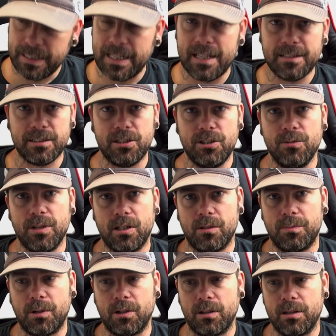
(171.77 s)

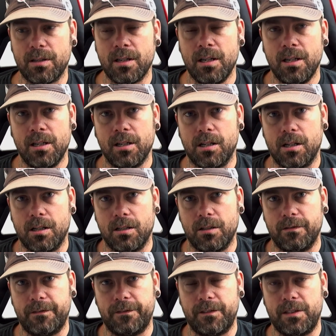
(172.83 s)
SQL part
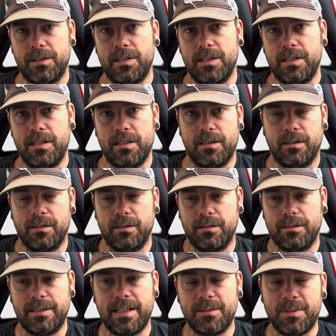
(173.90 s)
of the
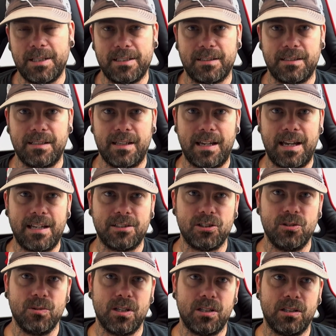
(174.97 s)
database,
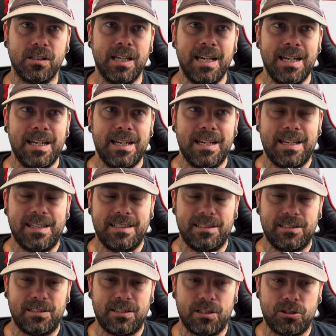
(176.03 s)
SQL
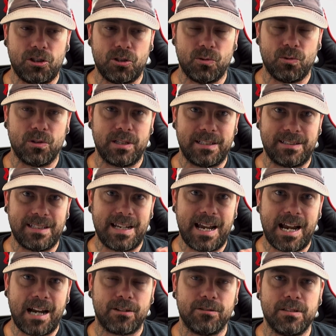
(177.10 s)
is short, it's an
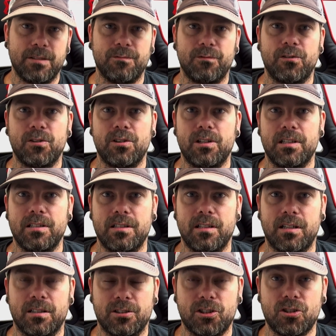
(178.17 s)
acronym for
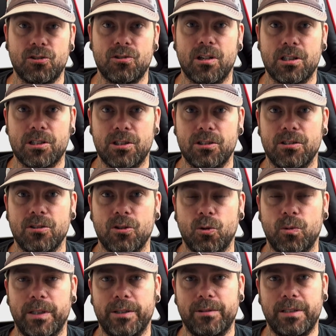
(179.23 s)
Structured
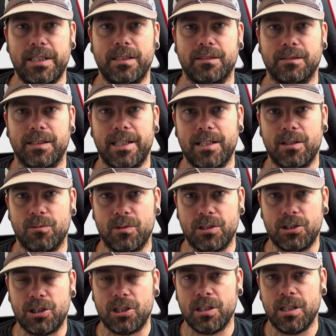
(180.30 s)
Query
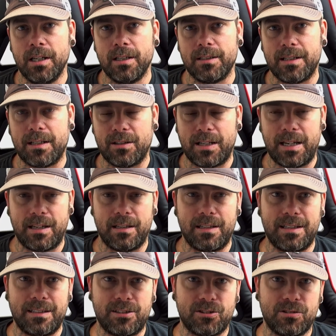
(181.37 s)
Language. Now,
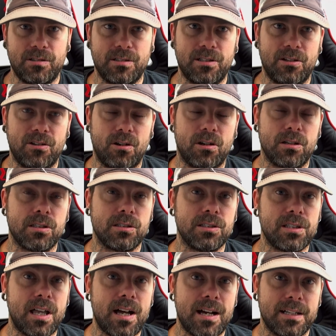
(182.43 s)
there are a
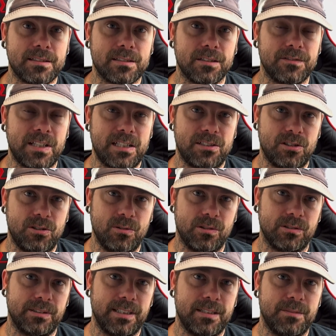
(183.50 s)
lot of
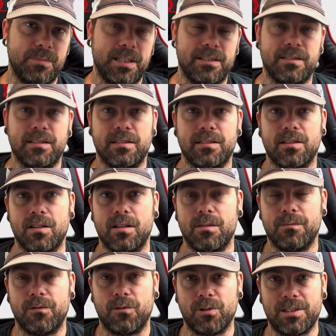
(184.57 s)
SQL databases.
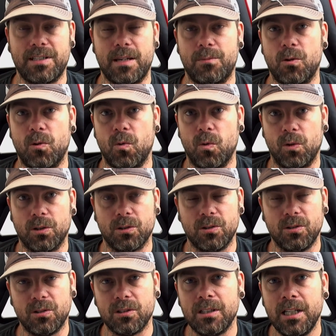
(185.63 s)
For example,
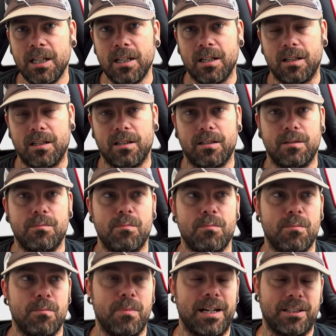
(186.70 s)
Oracle,
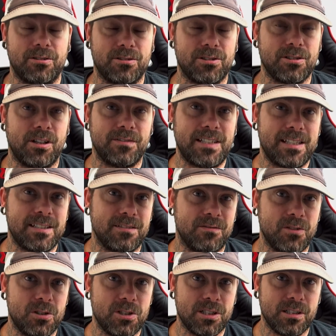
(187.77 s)
Microsoft has a
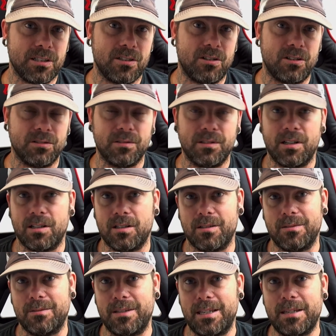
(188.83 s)
version called
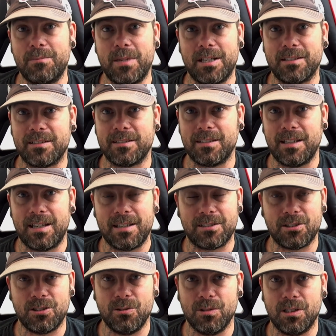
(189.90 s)
MS
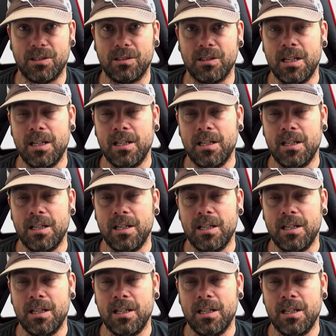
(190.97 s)
SQL.